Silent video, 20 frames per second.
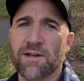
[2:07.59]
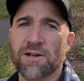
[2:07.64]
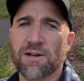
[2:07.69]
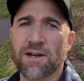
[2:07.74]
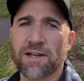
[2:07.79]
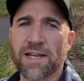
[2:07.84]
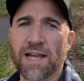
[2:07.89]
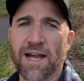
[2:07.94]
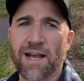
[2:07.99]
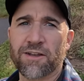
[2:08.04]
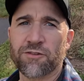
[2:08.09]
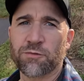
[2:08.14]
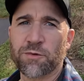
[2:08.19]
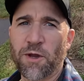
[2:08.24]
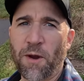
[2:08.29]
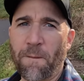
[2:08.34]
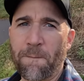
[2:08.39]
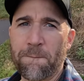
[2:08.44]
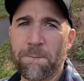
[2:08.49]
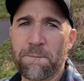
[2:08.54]
All right, guys,
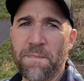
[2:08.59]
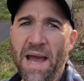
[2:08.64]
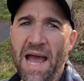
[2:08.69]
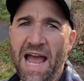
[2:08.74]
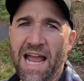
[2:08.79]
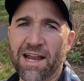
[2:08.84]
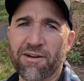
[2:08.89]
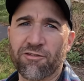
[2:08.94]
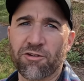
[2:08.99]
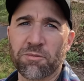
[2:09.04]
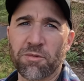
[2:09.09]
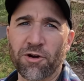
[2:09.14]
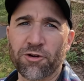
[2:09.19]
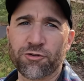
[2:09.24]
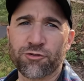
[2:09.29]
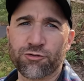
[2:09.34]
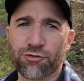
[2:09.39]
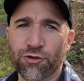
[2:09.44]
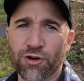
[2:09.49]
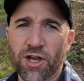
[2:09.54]
we are back from our
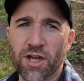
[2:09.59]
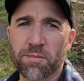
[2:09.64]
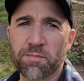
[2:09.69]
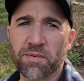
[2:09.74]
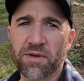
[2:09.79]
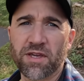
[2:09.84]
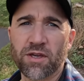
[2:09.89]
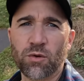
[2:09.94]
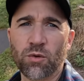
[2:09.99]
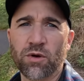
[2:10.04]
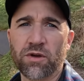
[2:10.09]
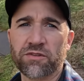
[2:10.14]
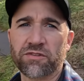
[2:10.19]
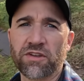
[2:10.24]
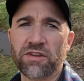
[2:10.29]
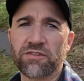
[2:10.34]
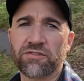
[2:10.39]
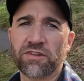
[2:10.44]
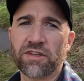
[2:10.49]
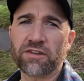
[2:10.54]
trip. It was
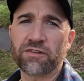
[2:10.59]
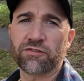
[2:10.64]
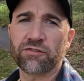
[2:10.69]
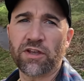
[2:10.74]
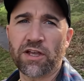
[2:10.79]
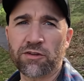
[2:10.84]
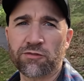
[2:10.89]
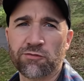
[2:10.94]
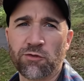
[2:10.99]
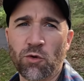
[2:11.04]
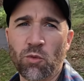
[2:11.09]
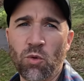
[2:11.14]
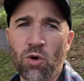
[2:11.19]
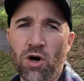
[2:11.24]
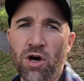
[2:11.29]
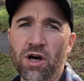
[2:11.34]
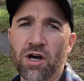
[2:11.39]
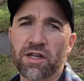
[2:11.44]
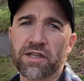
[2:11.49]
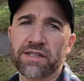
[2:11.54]
a successful
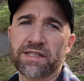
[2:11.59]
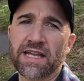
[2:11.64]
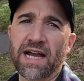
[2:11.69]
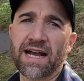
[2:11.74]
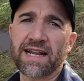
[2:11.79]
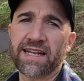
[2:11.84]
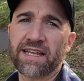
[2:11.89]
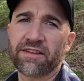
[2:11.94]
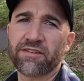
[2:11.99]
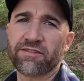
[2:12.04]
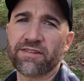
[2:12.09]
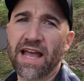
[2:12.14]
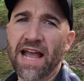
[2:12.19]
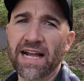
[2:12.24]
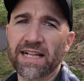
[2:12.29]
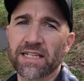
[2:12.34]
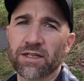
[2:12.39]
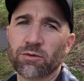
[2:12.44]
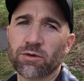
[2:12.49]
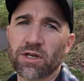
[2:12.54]
one. Got
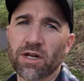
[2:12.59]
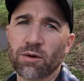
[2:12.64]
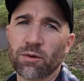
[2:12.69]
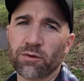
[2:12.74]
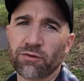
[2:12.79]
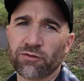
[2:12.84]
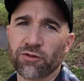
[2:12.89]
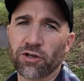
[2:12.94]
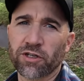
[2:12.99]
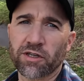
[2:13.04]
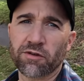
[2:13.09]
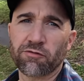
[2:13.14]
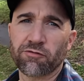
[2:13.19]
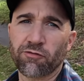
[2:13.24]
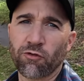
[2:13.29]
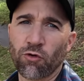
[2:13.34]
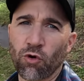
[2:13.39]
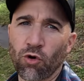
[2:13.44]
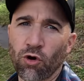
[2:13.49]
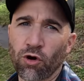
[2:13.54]
exactly what I was looking
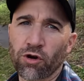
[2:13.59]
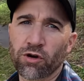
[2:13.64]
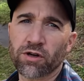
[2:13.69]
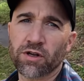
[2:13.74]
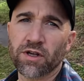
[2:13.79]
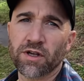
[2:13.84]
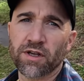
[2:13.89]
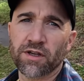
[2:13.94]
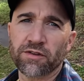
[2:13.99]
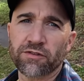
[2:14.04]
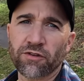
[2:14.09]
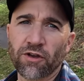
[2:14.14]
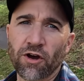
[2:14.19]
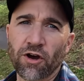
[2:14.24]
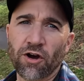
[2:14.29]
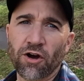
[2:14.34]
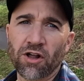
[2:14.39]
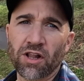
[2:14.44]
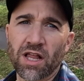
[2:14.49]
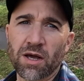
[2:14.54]
for.
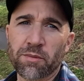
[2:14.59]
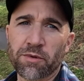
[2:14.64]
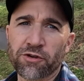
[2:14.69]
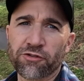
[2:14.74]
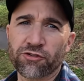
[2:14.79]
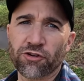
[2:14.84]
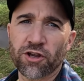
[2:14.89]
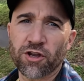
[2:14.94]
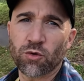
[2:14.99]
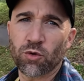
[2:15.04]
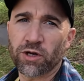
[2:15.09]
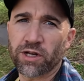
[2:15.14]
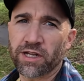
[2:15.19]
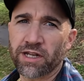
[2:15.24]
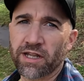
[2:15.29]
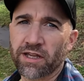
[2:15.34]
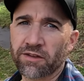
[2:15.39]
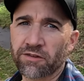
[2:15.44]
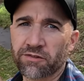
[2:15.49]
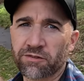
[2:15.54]
So let me show you what it
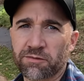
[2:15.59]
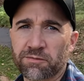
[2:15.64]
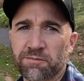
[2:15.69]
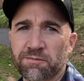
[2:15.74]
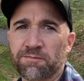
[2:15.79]
is.